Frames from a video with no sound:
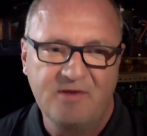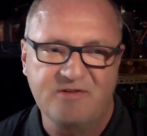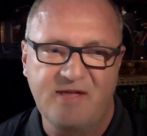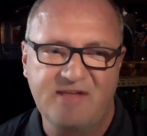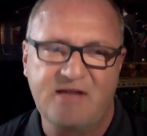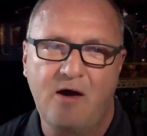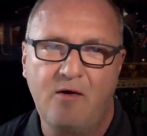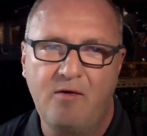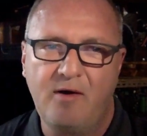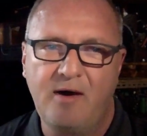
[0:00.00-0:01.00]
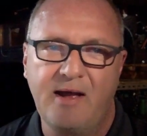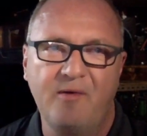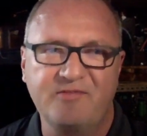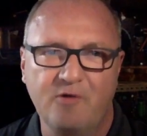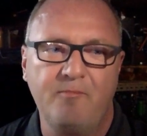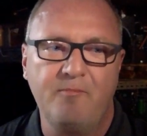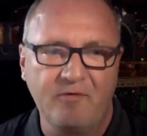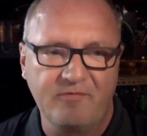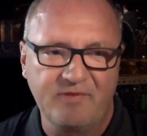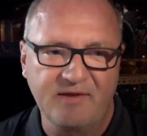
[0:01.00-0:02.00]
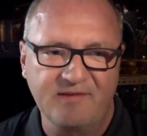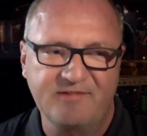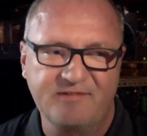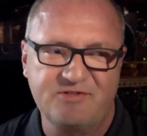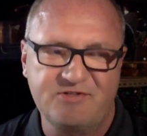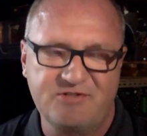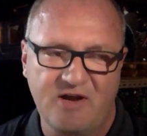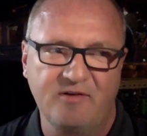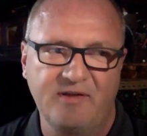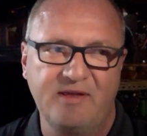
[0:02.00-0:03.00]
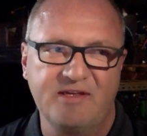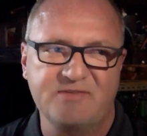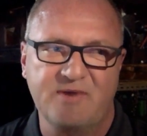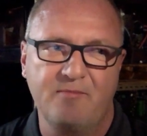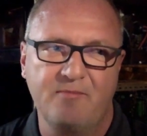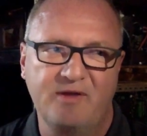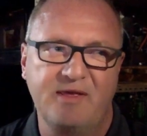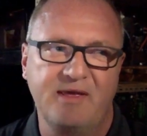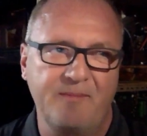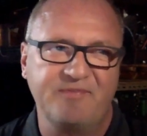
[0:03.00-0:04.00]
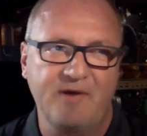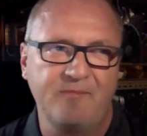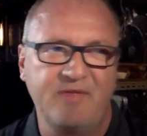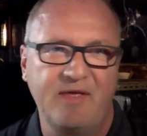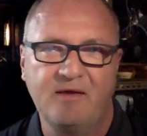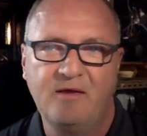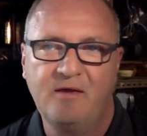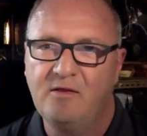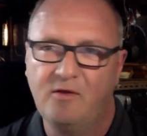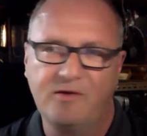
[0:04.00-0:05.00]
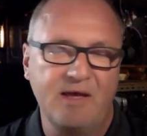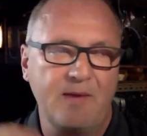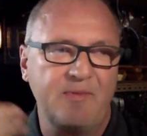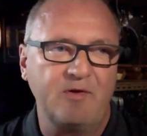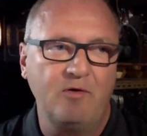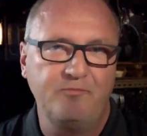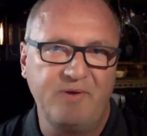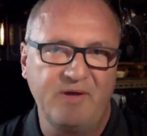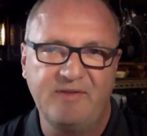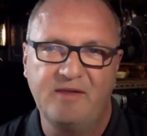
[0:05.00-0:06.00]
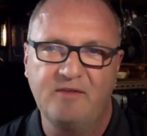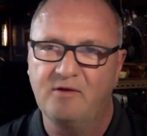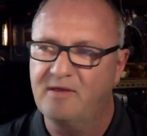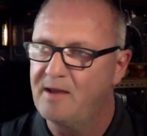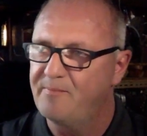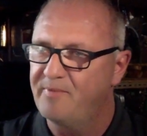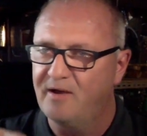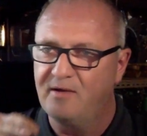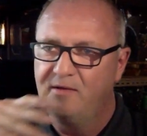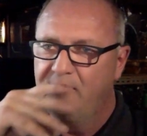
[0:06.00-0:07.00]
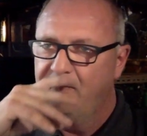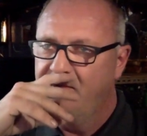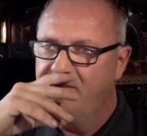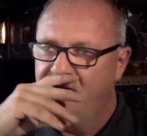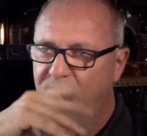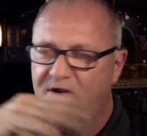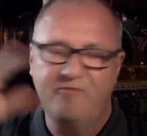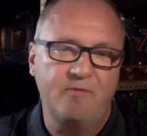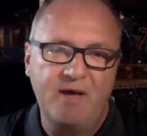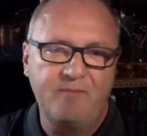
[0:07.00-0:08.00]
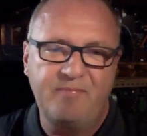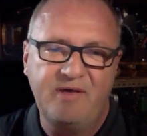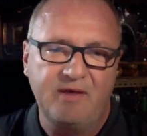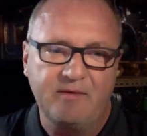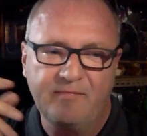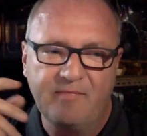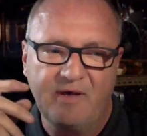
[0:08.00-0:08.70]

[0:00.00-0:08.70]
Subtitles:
So that's how I always go about things generally, is when I'm looking up something, looking up an old building, looking up whatever it might be,